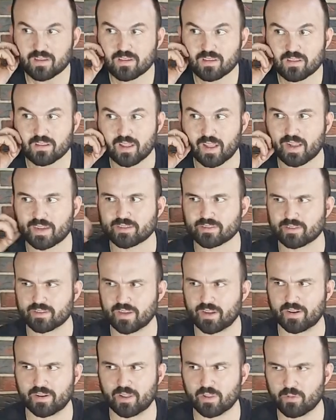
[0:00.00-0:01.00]
I actually
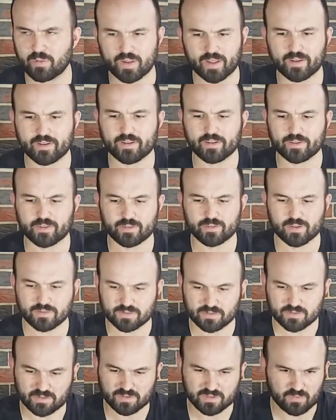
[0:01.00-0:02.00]
got another one down here too that I was
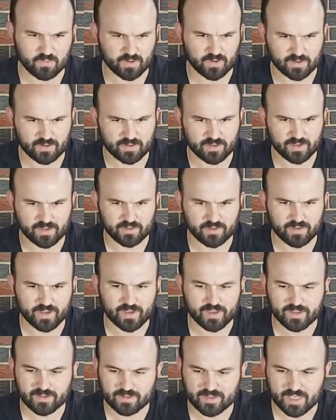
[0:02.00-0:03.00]
doing some work on the other
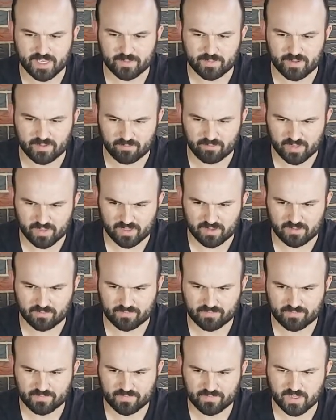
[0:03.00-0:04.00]
day. It came in with
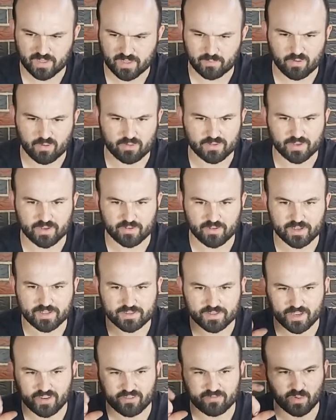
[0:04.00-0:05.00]
they broke the
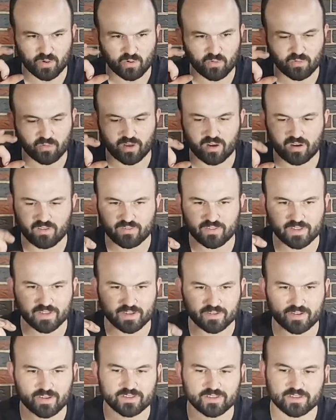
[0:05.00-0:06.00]
crankshaft bolt off in the
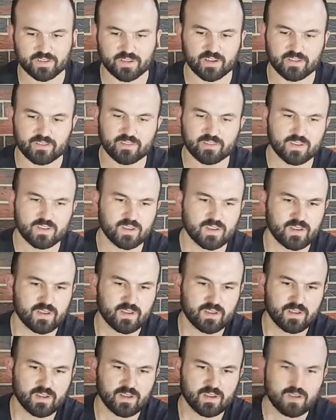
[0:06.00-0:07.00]
crankshaft.
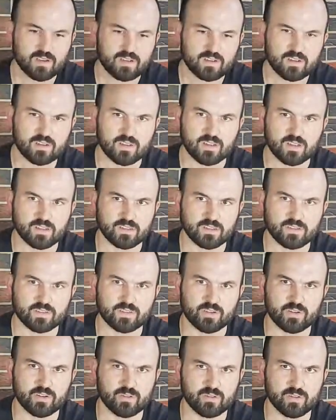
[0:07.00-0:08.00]
And
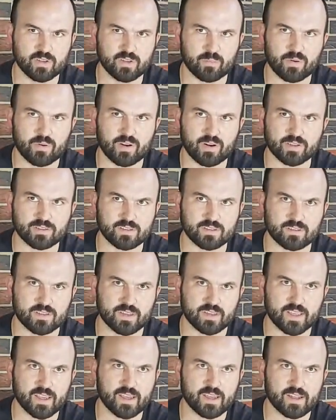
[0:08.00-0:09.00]
so in the process of
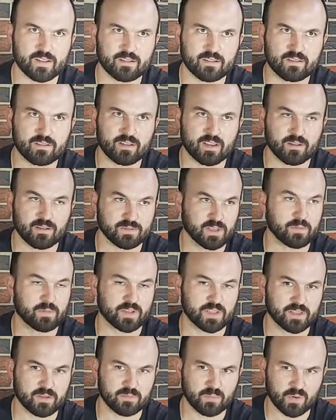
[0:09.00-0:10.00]
that, I was able to
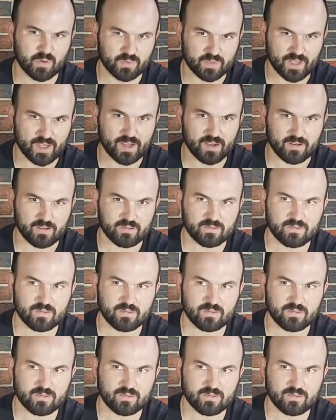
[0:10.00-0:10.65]
get the bolt out,